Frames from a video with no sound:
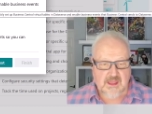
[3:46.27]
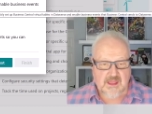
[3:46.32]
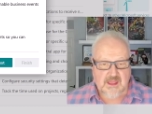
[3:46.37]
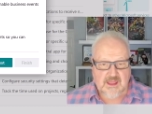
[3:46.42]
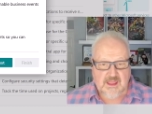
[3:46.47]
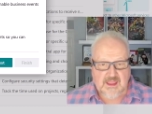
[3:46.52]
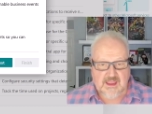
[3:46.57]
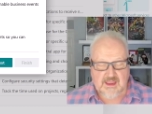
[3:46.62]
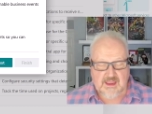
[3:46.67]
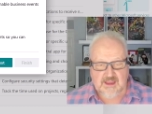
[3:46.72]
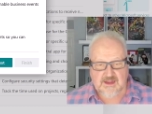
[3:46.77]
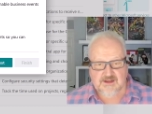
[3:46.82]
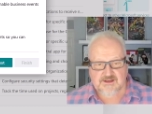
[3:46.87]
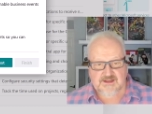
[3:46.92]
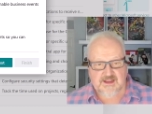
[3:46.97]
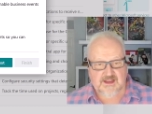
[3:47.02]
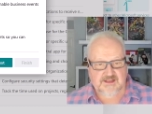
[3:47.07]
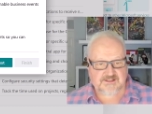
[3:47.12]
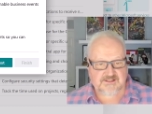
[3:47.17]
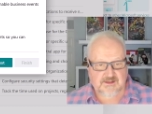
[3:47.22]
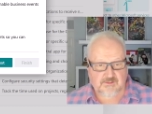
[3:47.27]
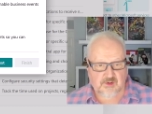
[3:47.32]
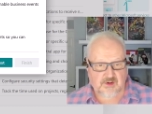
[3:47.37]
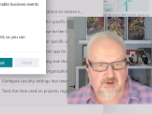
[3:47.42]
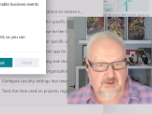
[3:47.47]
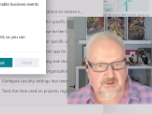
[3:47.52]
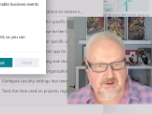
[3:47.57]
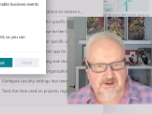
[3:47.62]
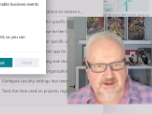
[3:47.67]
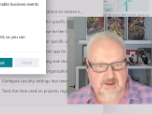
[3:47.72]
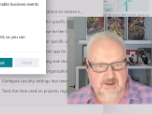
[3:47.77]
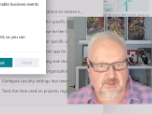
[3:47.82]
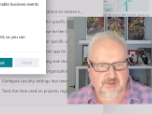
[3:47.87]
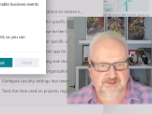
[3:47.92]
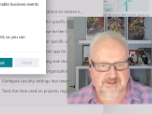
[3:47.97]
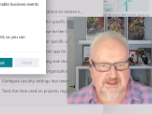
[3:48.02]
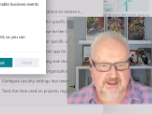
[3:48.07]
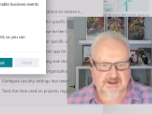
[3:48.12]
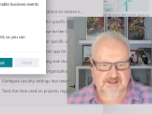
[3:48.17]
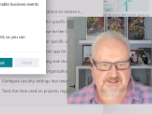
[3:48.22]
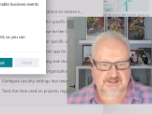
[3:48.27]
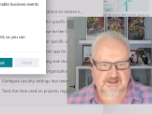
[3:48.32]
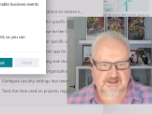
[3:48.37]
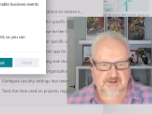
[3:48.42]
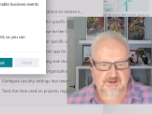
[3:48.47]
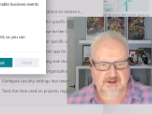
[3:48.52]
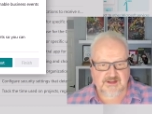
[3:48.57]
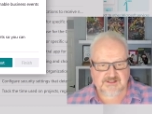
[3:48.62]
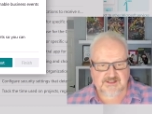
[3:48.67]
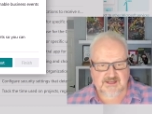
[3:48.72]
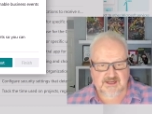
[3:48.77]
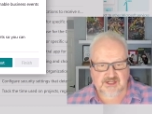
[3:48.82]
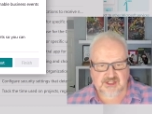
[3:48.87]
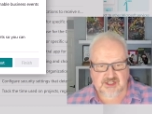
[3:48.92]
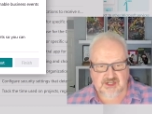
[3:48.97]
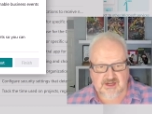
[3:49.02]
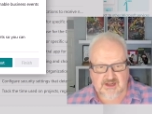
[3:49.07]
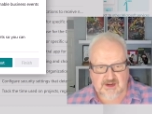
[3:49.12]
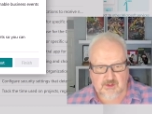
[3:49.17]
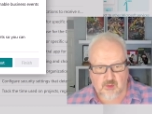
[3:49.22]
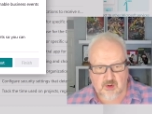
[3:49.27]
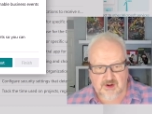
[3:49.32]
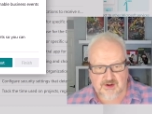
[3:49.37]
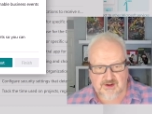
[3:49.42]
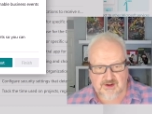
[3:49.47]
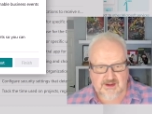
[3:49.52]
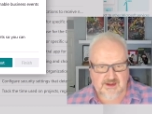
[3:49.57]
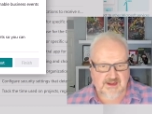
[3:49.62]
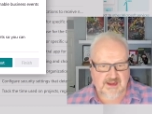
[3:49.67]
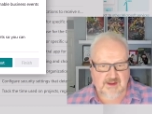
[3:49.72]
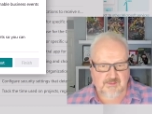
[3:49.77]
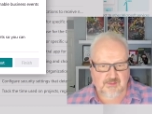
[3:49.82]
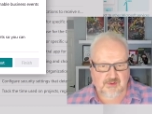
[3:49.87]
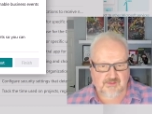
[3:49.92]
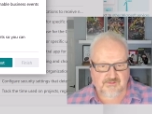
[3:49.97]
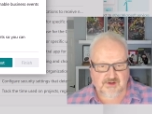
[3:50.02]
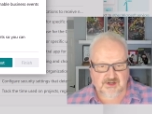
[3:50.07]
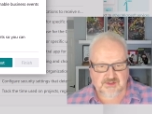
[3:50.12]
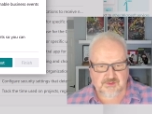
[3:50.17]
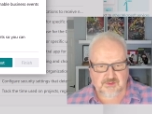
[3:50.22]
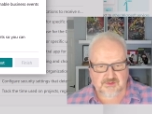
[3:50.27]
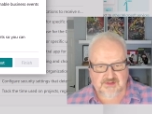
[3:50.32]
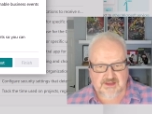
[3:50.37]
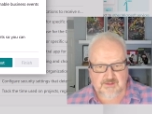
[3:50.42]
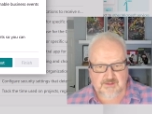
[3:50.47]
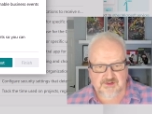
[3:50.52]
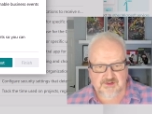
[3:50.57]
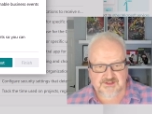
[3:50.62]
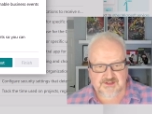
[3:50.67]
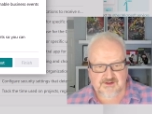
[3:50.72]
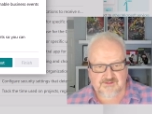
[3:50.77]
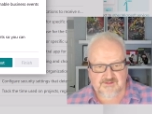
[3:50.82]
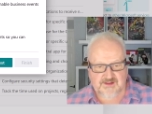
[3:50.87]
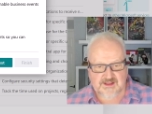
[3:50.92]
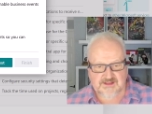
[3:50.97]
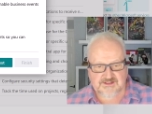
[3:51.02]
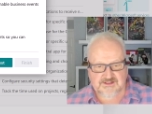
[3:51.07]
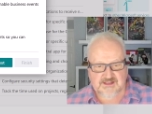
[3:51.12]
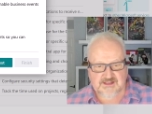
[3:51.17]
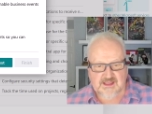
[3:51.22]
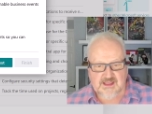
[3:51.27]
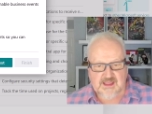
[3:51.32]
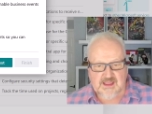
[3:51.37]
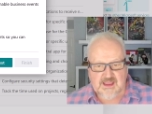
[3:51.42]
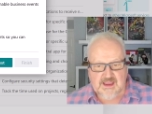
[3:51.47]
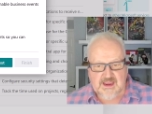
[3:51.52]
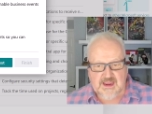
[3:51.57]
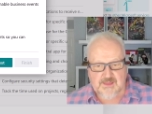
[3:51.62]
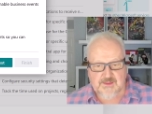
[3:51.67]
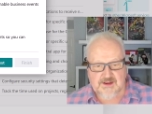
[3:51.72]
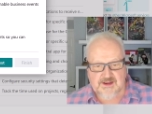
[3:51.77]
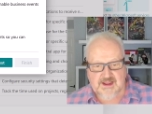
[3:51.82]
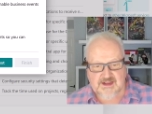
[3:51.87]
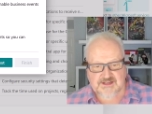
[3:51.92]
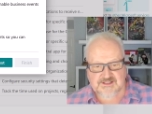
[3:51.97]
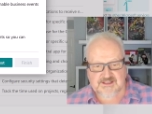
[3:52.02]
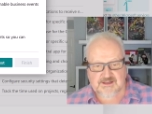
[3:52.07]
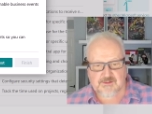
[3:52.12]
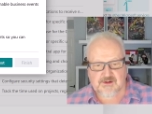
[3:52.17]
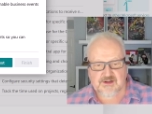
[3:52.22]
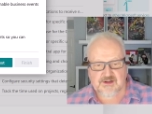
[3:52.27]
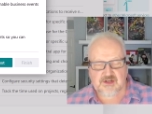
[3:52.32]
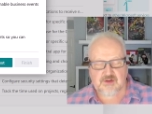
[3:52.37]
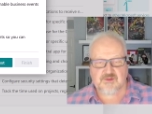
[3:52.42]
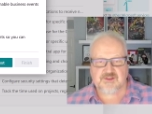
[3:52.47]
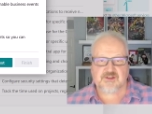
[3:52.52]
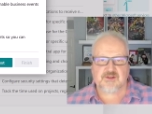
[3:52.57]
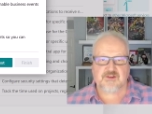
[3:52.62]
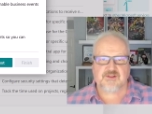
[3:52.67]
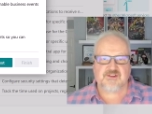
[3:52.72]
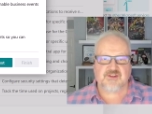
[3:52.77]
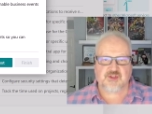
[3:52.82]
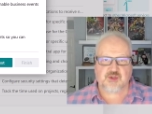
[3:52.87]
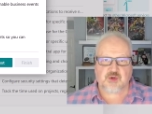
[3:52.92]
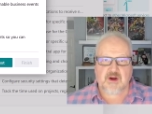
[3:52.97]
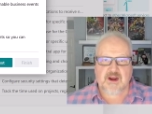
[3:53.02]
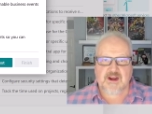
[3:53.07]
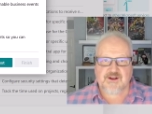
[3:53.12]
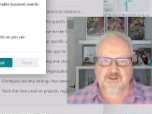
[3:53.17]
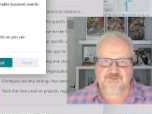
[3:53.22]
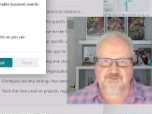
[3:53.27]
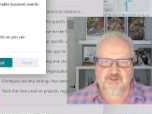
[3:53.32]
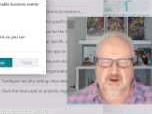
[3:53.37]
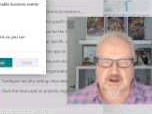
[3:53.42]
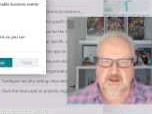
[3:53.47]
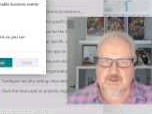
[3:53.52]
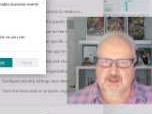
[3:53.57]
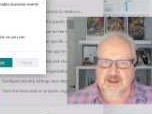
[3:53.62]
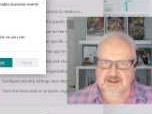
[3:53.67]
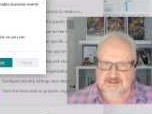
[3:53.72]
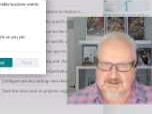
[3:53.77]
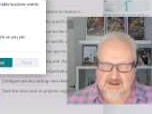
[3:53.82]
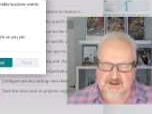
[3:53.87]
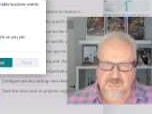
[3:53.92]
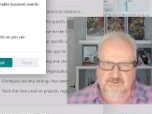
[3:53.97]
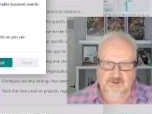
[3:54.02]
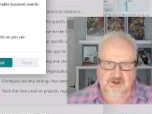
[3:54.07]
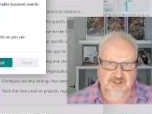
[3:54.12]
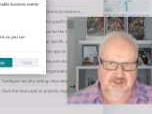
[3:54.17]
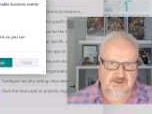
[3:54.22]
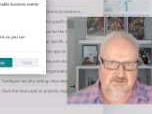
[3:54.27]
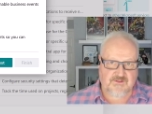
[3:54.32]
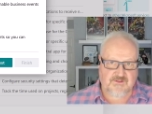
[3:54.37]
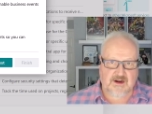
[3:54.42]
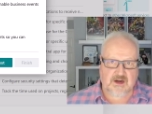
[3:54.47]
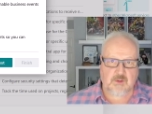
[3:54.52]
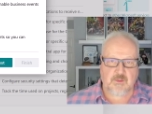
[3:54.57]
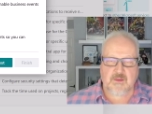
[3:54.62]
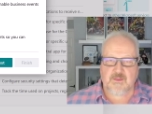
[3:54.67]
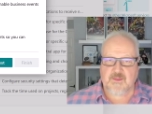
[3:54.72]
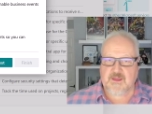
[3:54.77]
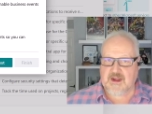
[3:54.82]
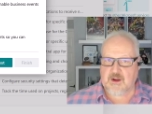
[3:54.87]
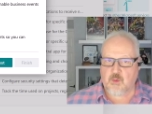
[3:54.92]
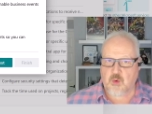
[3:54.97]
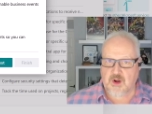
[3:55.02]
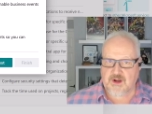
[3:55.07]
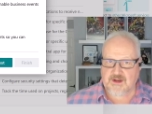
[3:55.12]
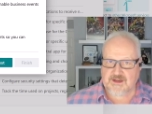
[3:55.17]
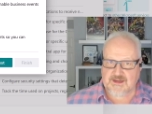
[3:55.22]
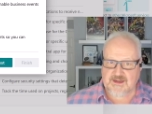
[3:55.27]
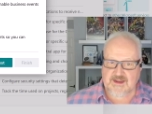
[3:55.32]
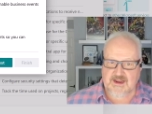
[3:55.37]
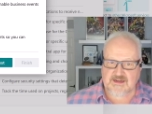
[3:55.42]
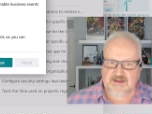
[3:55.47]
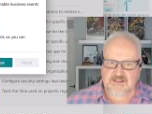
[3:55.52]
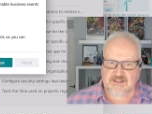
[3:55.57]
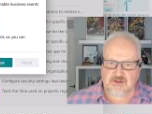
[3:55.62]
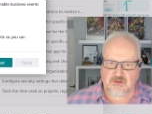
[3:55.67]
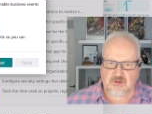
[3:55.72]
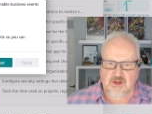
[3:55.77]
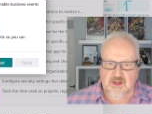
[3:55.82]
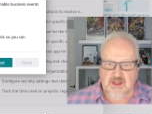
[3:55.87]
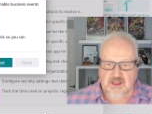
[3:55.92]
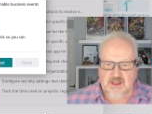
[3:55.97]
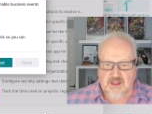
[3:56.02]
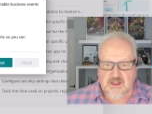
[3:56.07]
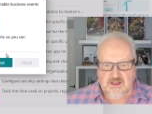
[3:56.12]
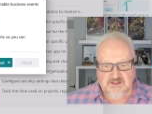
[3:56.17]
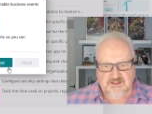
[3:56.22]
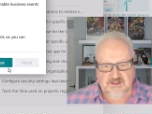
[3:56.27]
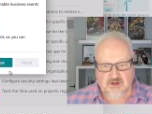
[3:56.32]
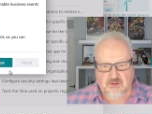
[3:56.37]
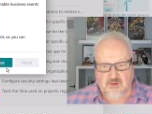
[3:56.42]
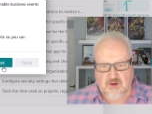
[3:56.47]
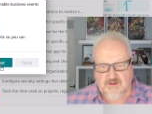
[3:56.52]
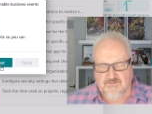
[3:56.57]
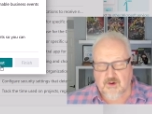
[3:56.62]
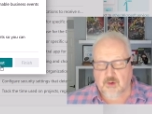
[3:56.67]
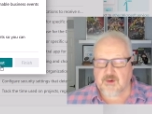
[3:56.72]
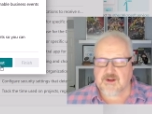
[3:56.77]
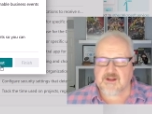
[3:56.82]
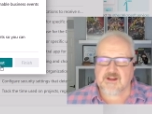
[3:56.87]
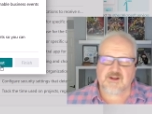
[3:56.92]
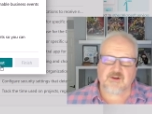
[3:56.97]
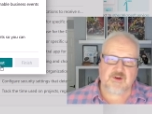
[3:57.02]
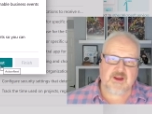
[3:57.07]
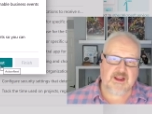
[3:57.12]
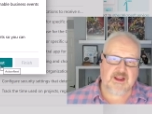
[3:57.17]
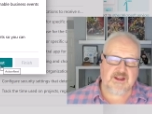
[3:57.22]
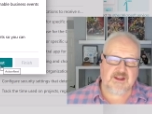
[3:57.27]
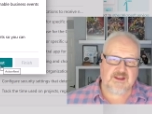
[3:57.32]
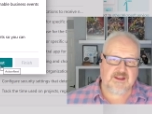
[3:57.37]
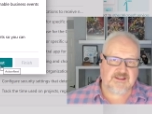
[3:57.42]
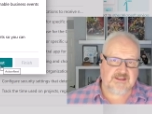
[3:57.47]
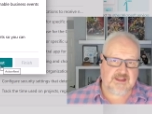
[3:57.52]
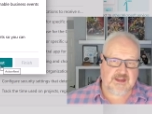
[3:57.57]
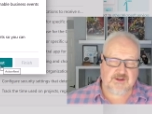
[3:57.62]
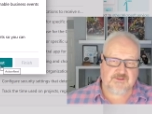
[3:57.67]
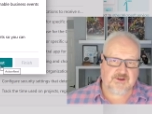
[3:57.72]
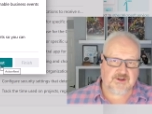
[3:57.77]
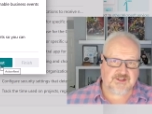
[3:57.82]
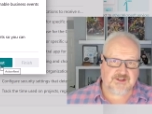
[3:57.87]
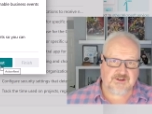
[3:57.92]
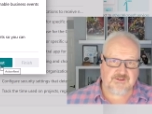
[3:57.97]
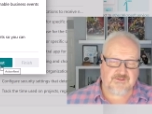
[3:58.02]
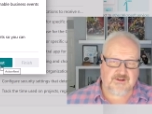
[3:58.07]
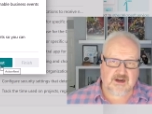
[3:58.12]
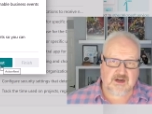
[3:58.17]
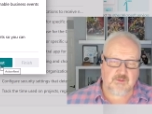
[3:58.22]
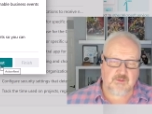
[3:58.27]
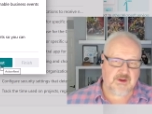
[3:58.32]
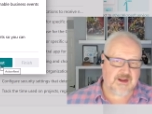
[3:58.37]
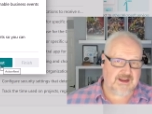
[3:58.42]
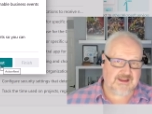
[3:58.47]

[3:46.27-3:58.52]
And yes, I'm going to enable data synchronization. I want to enable virtual tables and events. And the next thing I'm going to do is going to try to find that Dataverse environment that I want to connect to. So I've already created a Dataverse environment.